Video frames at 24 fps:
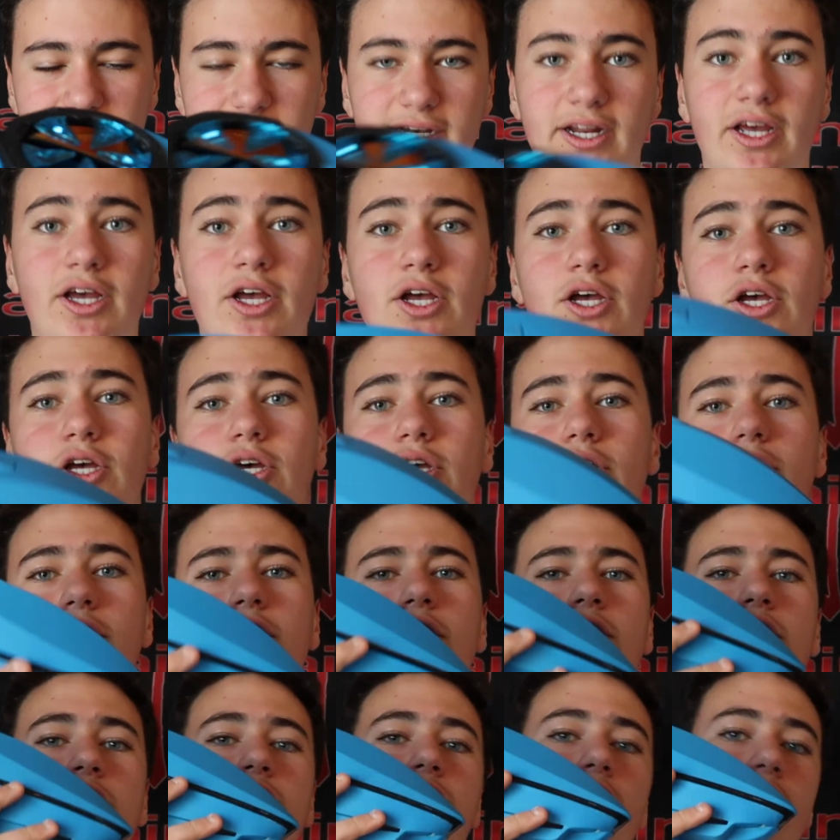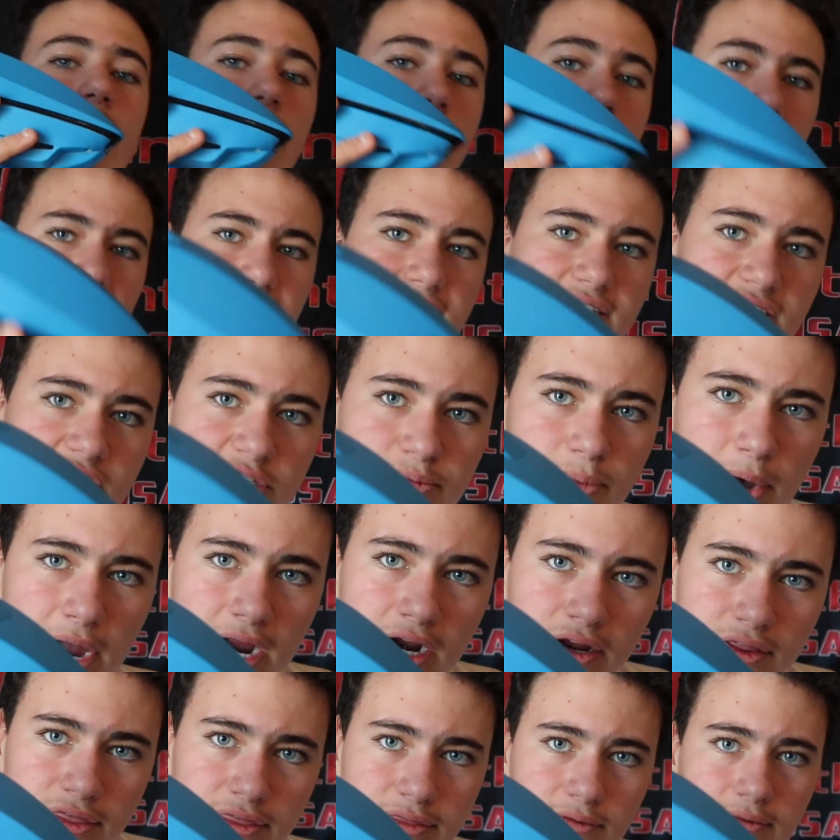in. That's the
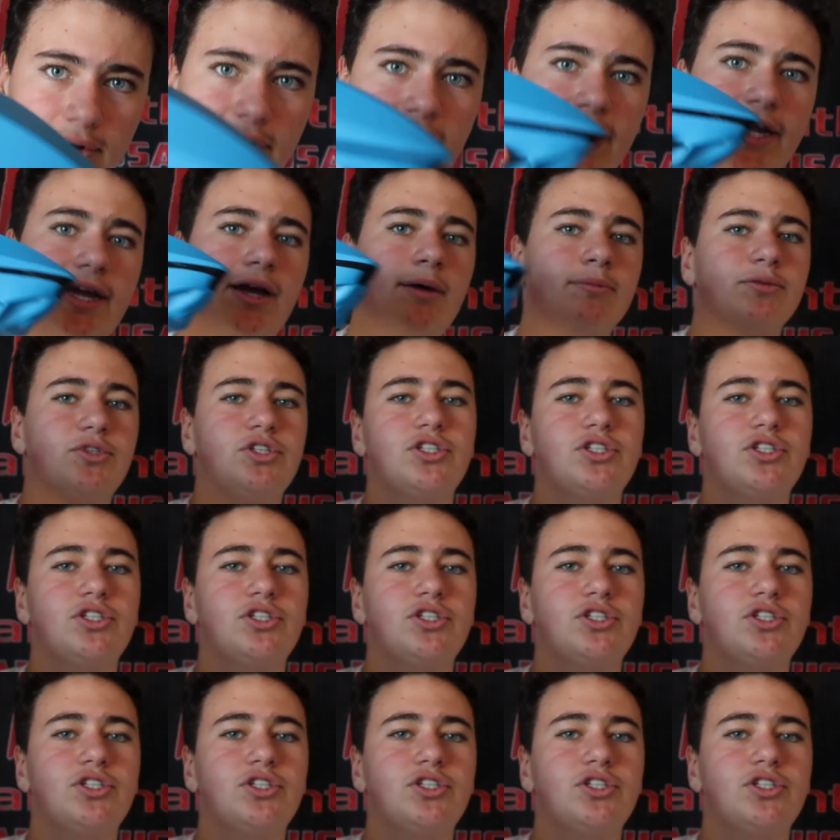Spire 3. I'm